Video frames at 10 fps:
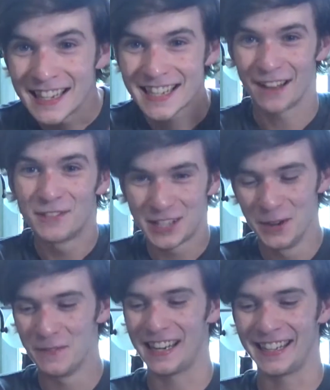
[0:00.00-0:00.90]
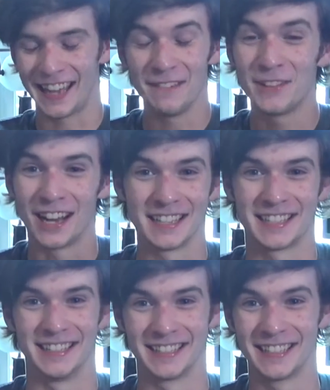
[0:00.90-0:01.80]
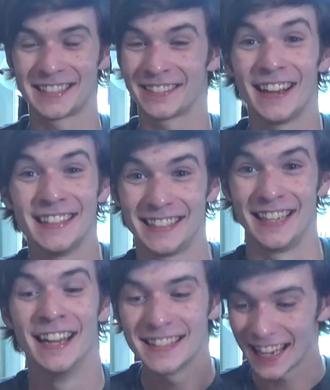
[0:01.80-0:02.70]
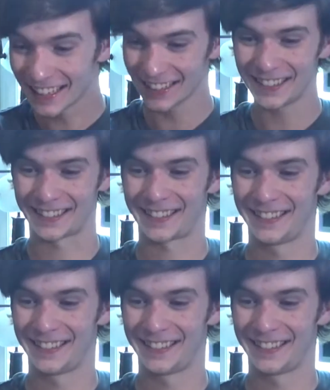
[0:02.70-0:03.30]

just have too many game consoles, it's crazy. Take a look.